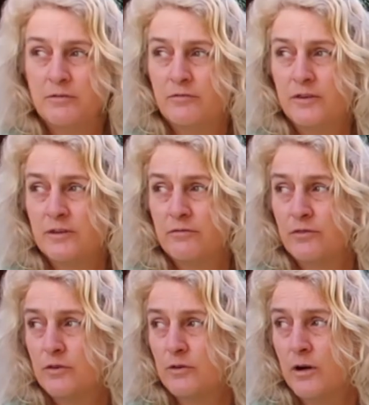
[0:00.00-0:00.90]
fit
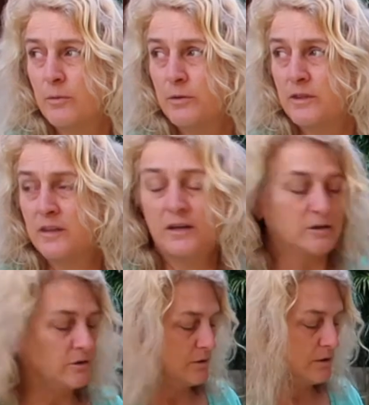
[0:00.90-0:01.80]
further up in
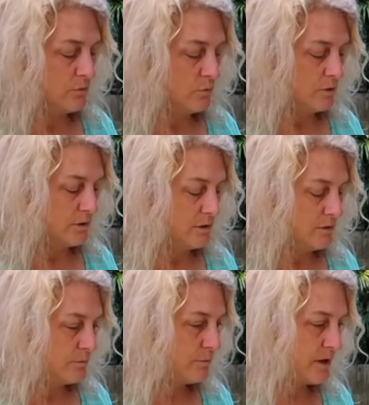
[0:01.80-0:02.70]
there, it would
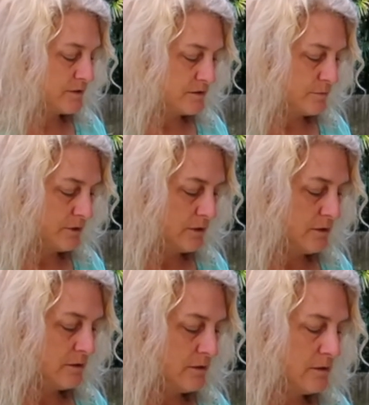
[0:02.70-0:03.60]
possibly
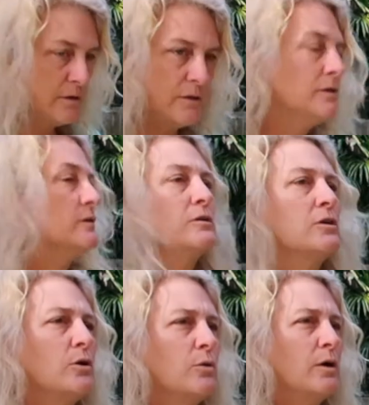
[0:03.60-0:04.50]

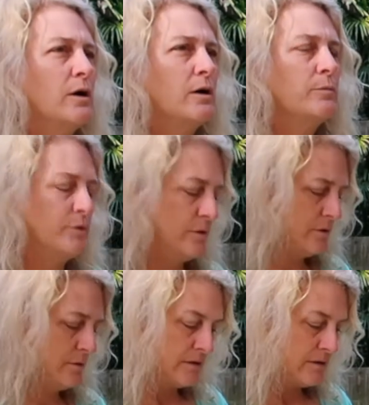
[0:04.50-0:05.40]
go up.
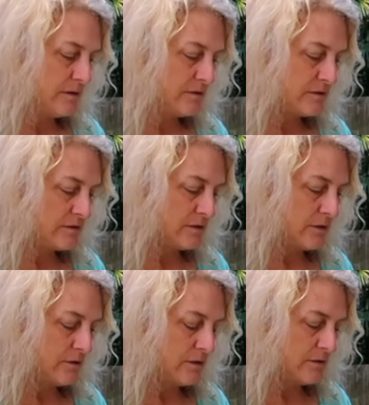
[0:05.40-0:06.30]
It doesn't
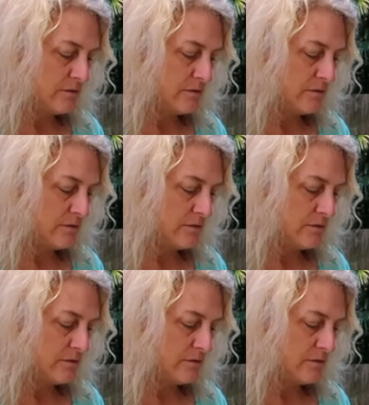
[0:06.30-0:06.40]
go there.